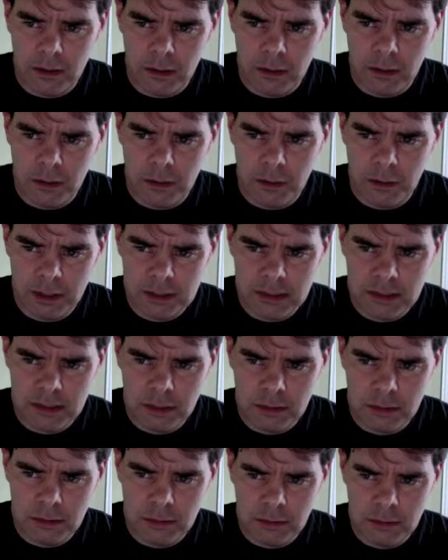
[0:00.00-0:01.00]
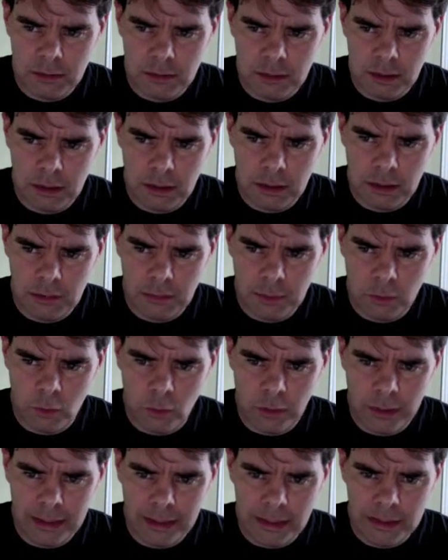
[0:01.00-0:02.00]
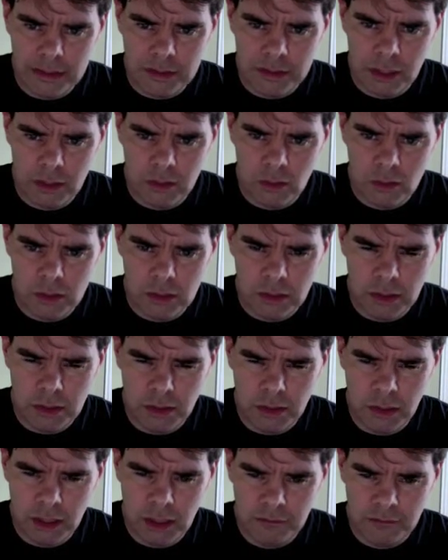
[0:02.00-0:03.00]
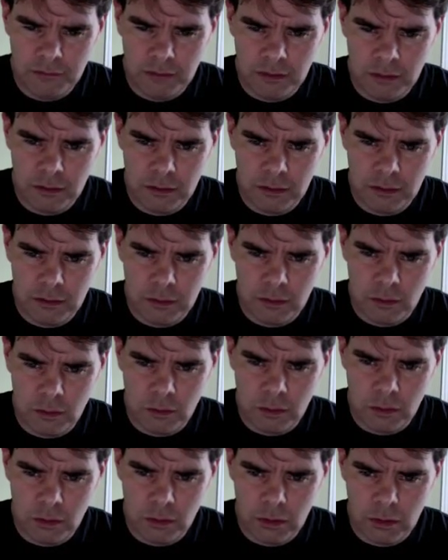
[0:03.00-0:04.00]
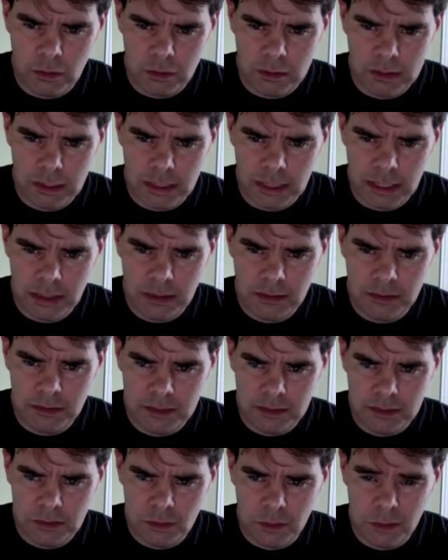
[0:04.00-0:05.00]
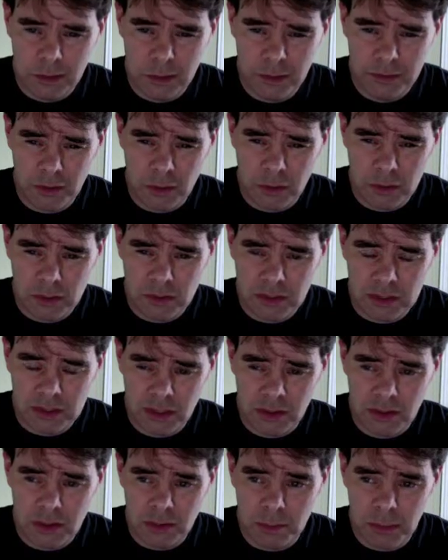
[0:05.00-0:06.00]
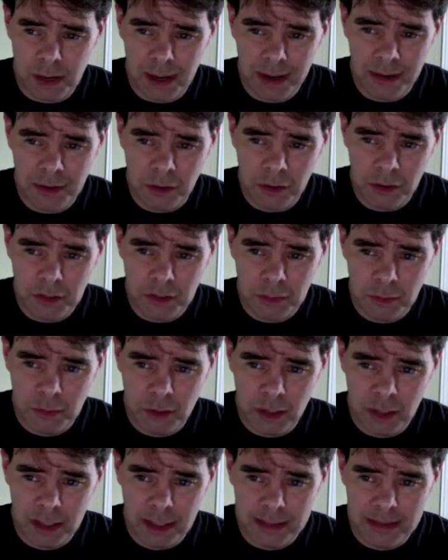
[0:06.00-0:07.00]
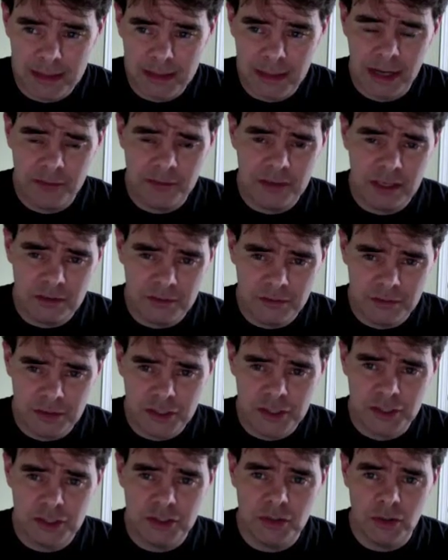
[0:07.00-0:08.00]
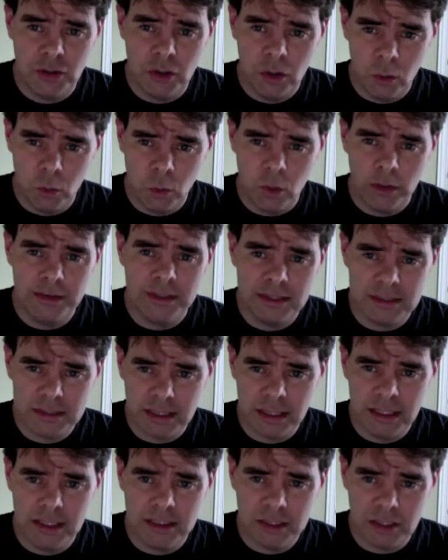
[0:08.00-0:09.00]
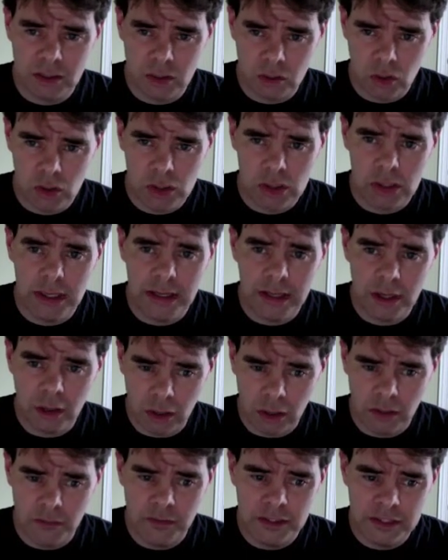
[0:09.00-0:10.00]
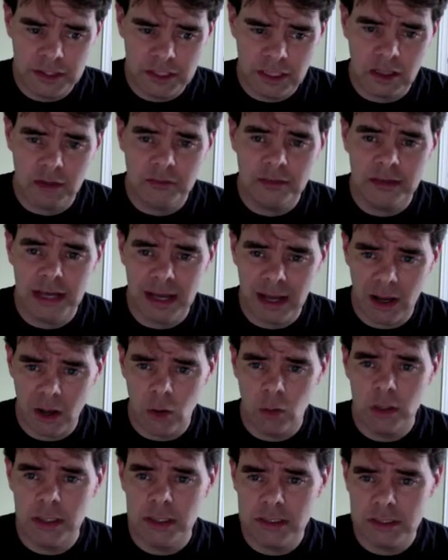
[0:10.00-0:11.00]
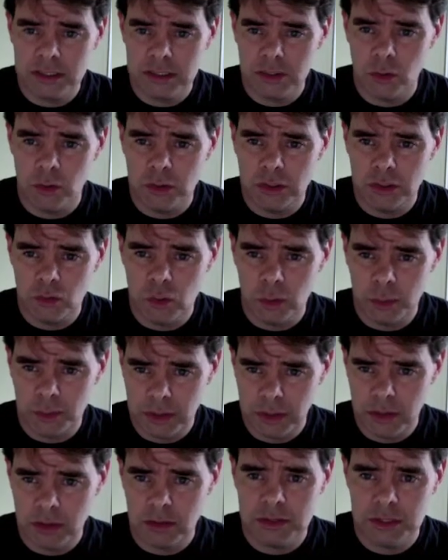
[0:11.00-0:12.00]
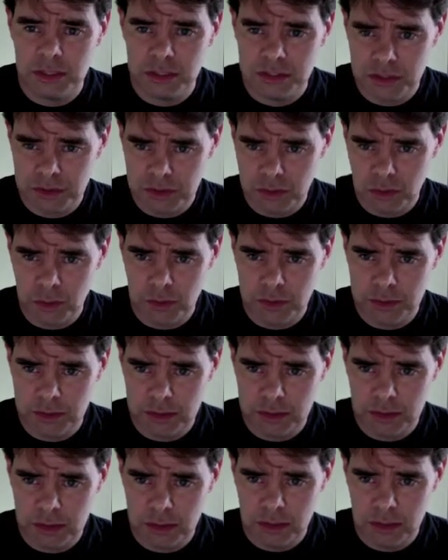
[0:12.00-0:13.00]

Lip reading: That's another point, is not only do you have to get in the store, you have to also sell the buyer on your product, and they have to envision what this thing is going to look like on the shelf and how it's going to appeal to consumers.